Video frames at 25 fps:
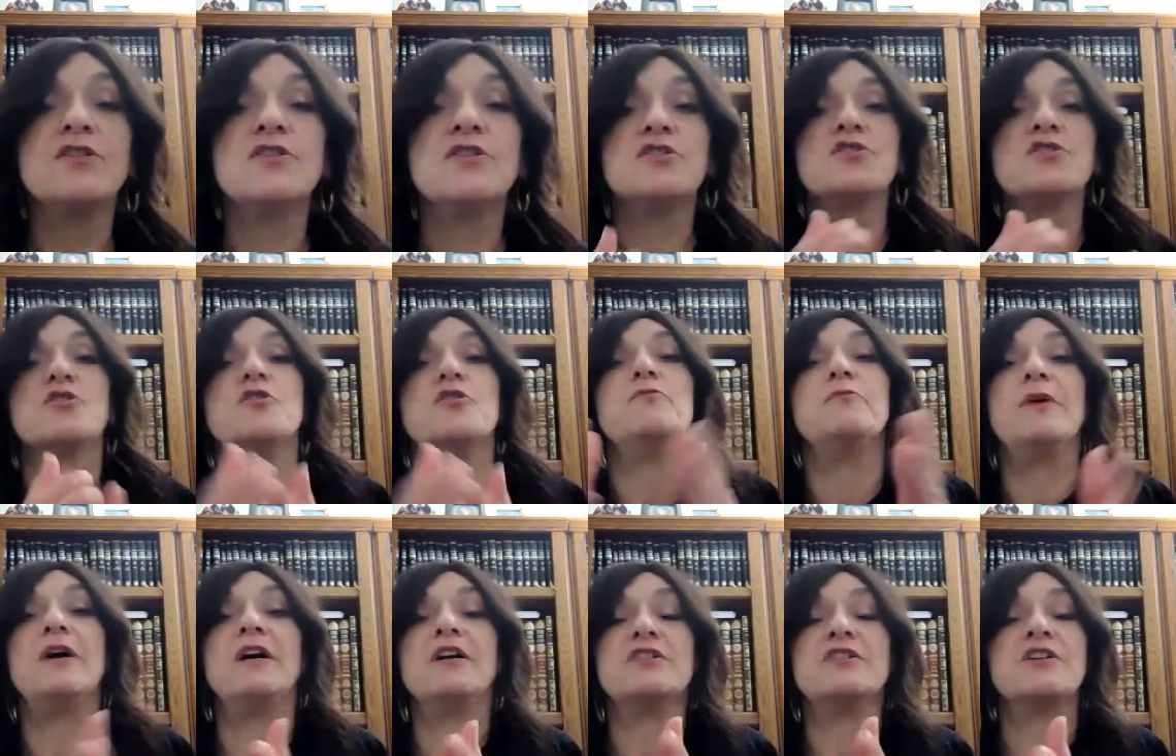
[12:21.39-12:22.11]
so
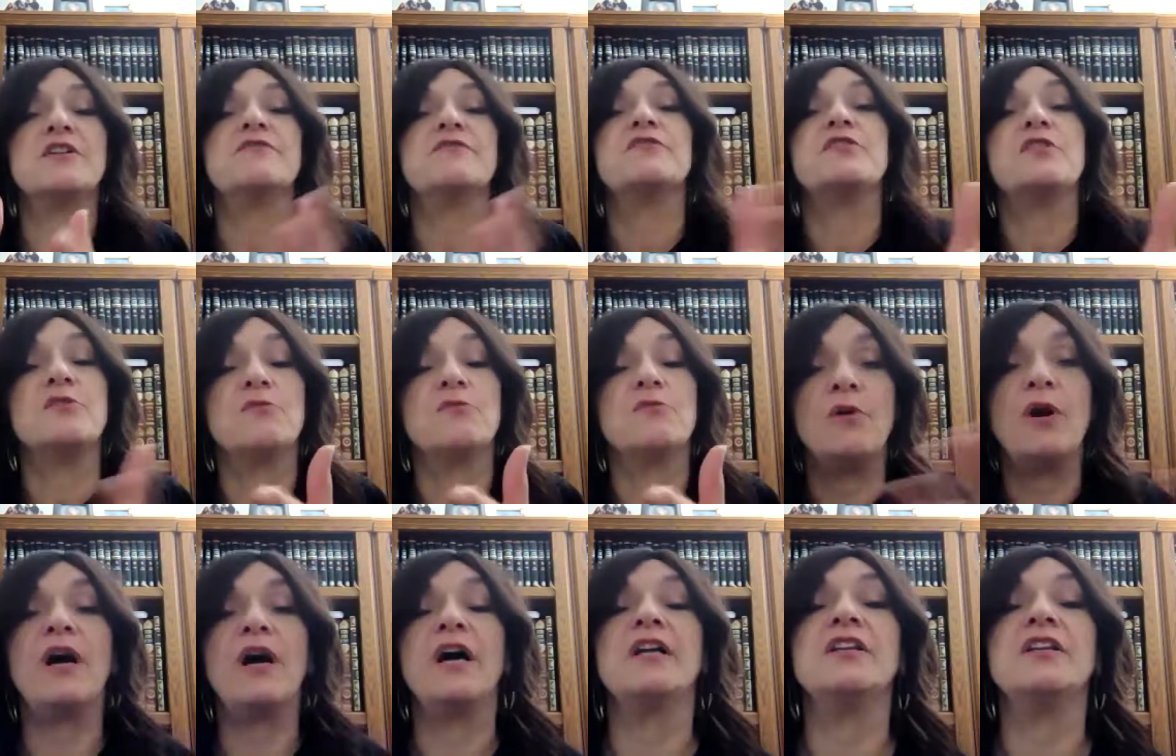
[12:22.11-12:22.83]
much after a
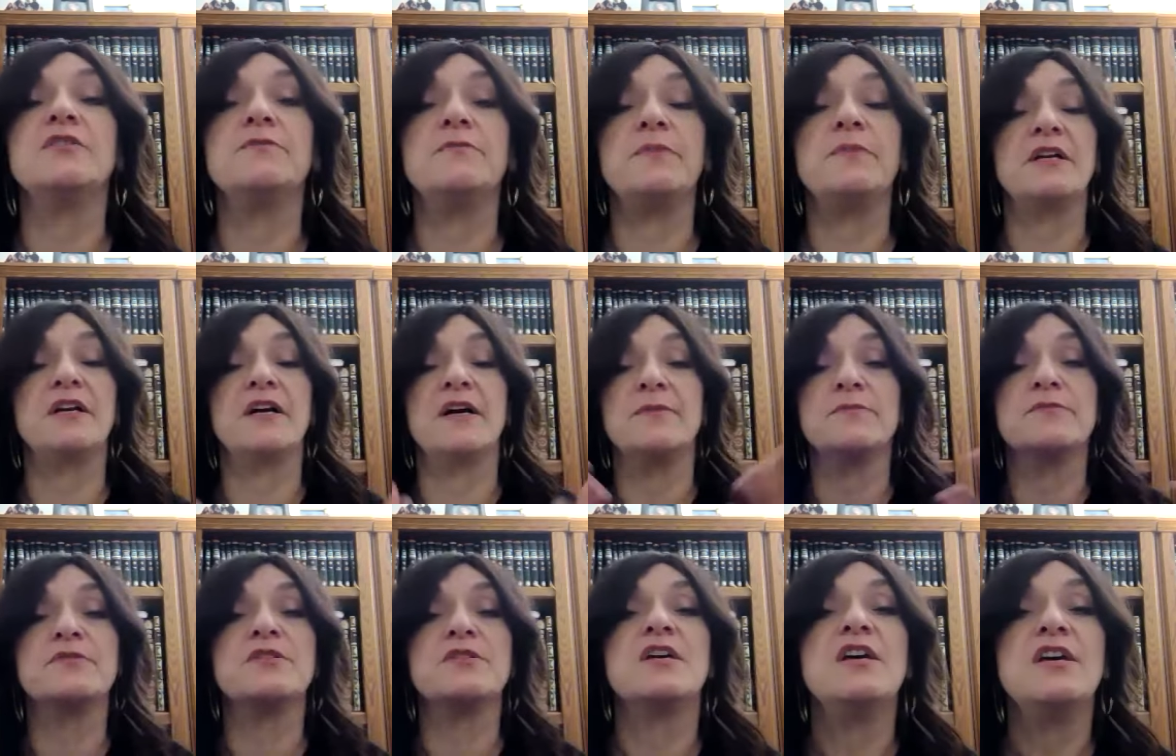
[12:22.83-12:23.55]
while it
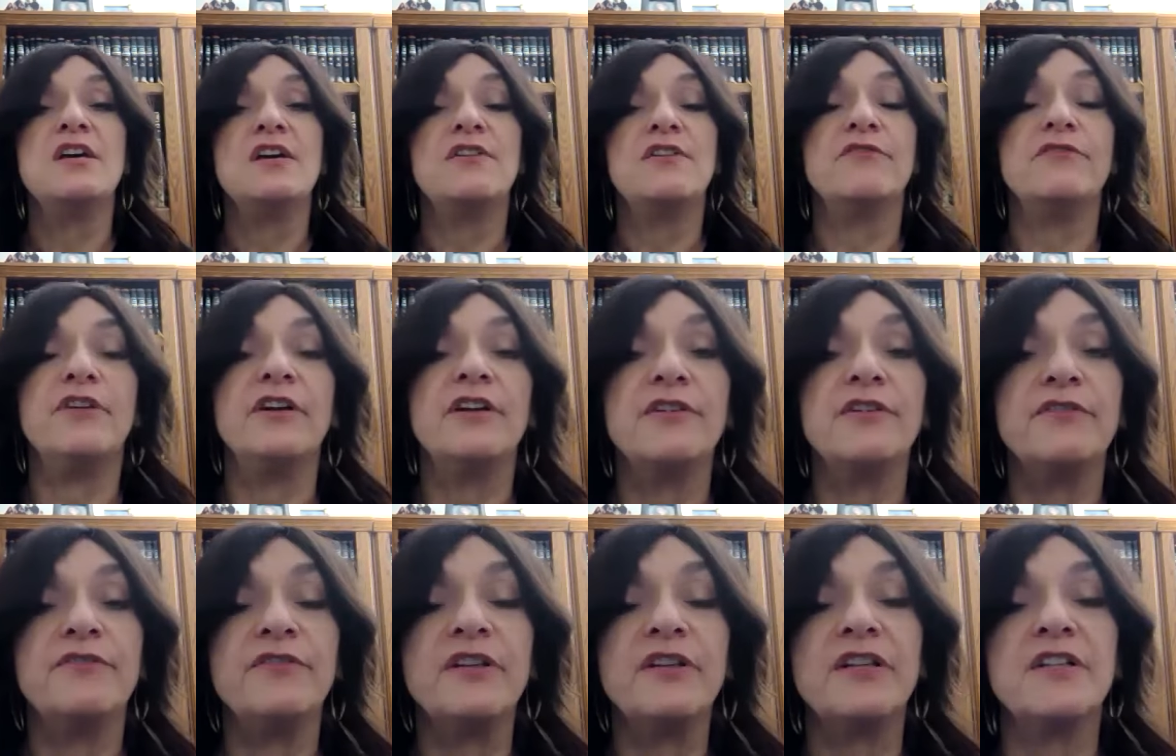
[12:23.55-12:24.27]
becomes
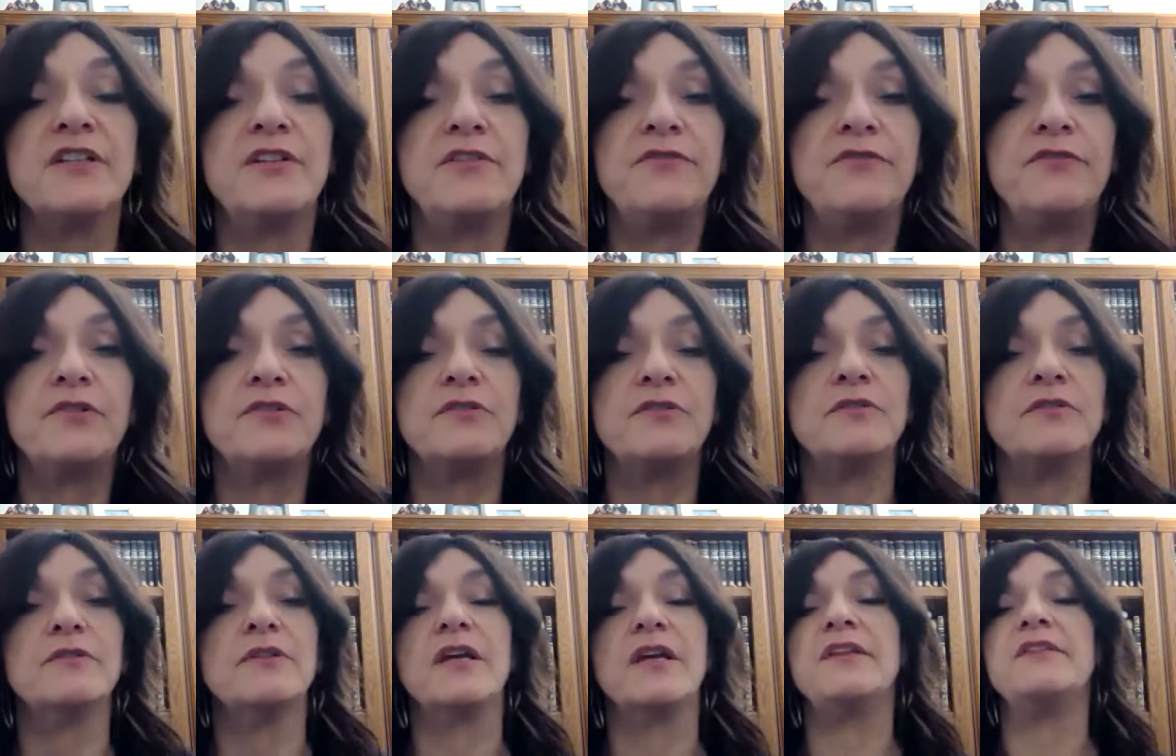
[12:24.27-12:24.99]
very very
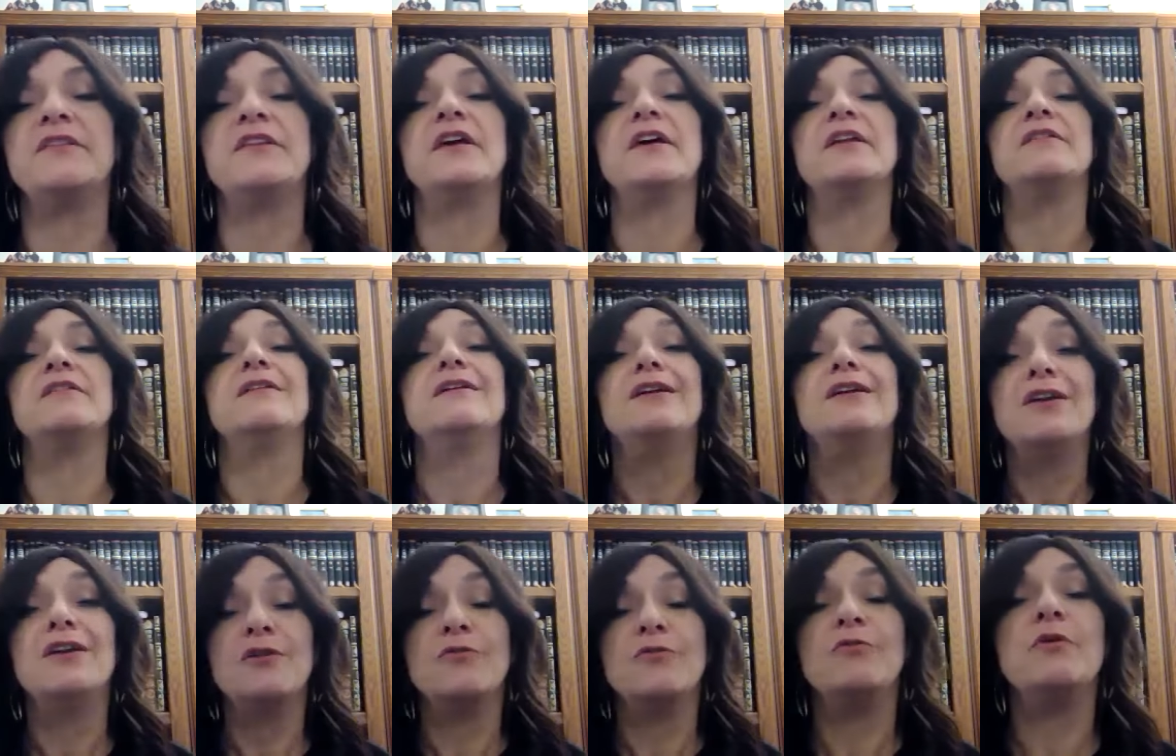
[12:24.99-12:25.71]
difficult and then
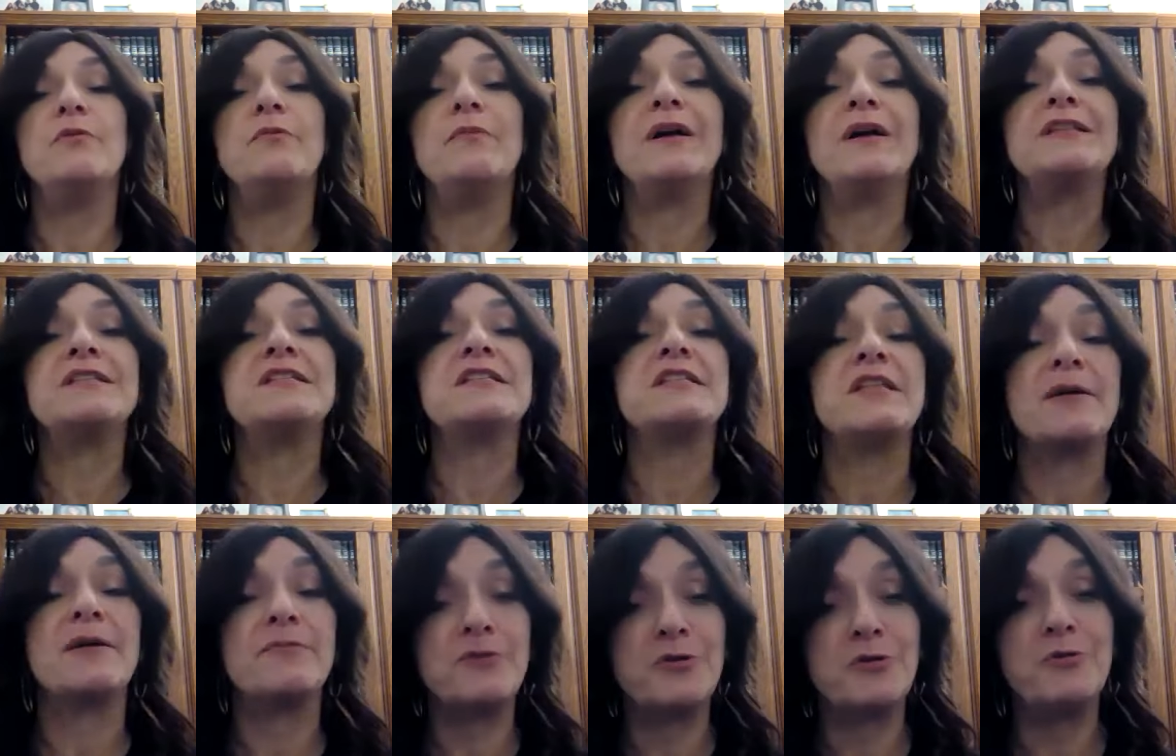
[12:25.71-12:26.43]
we might
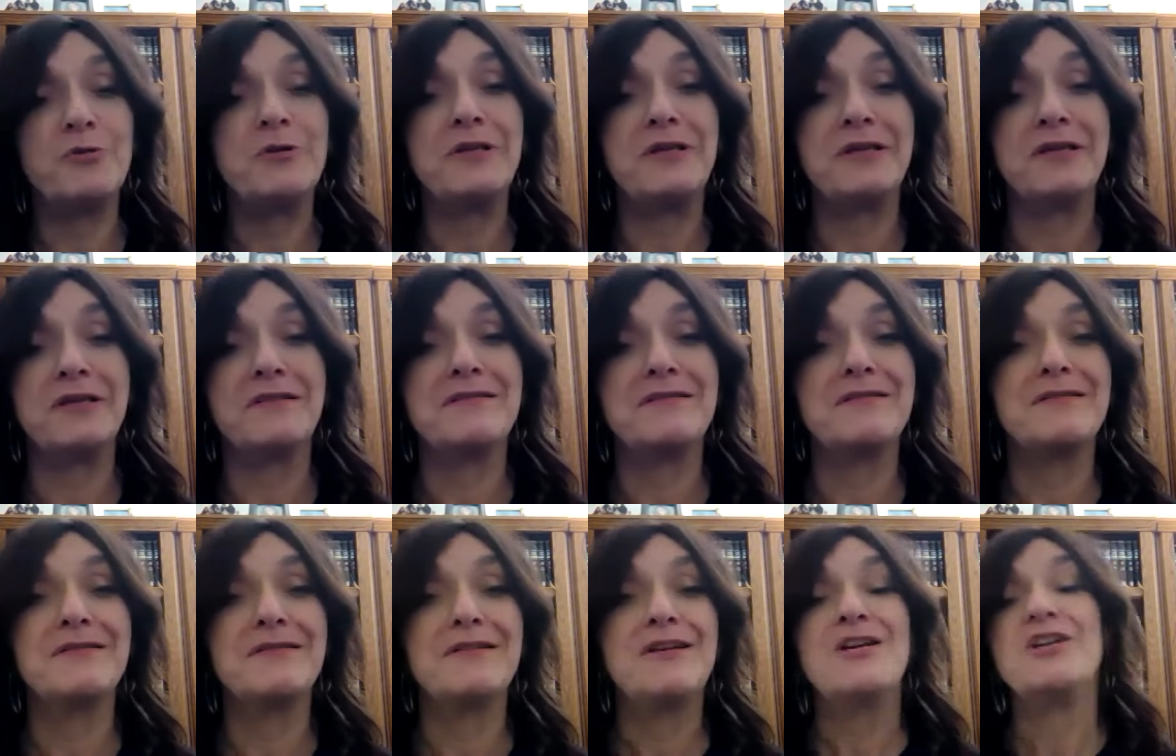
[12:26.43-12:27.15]
stop doing
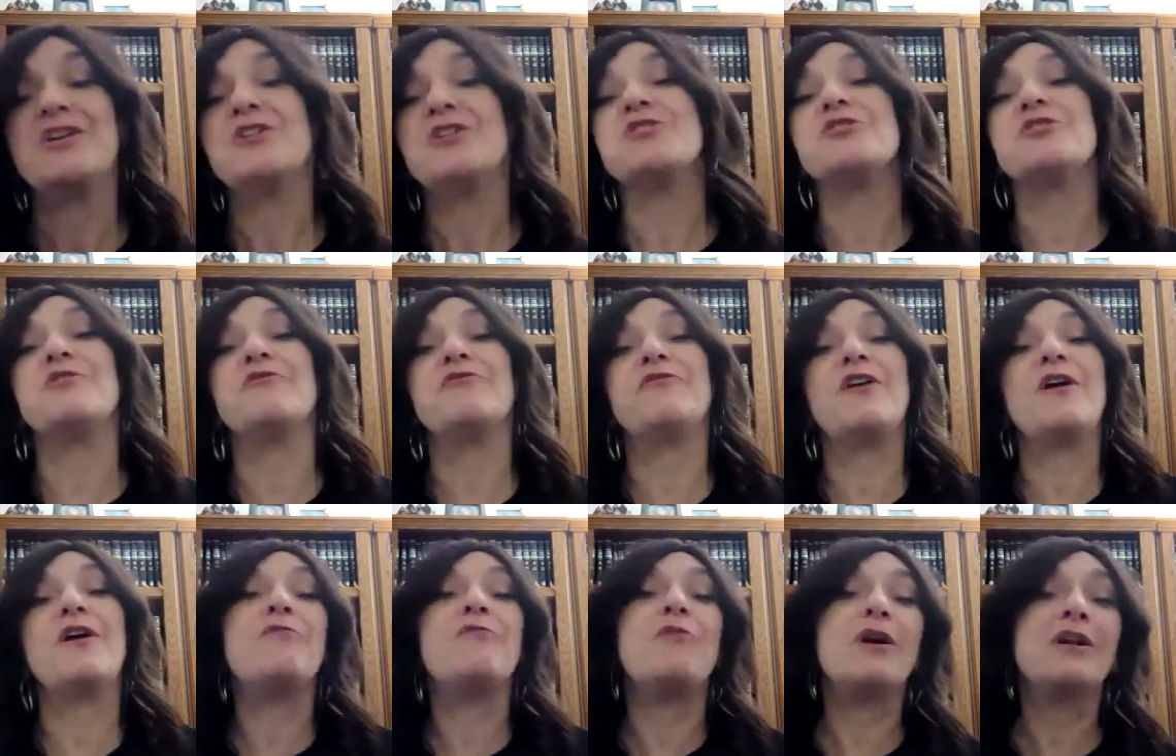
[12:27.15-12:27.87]
it. So if
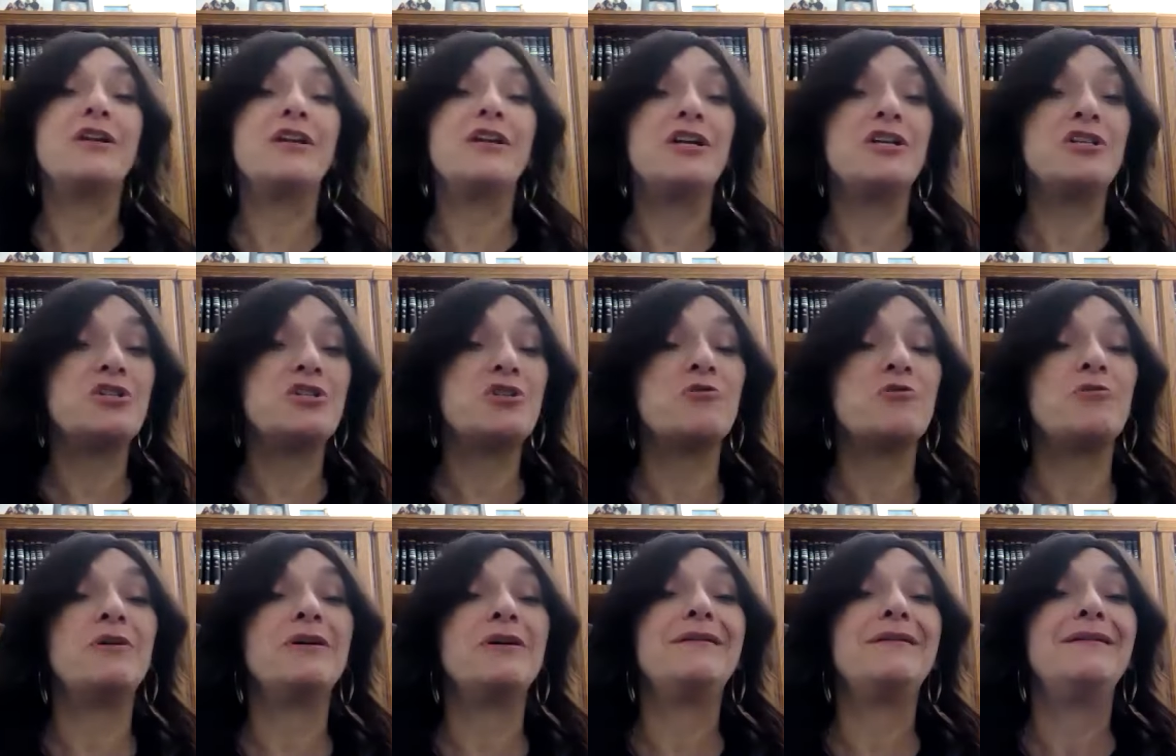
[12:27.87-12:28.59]
I want to
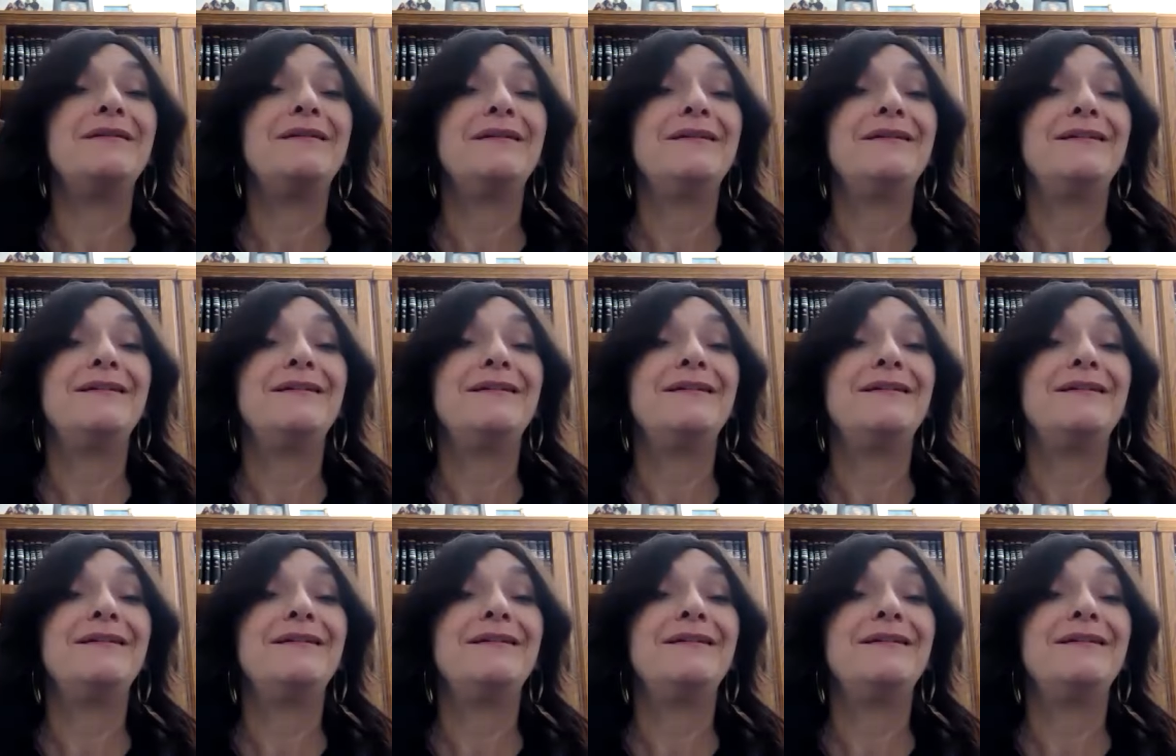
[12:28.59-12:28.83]
enjoy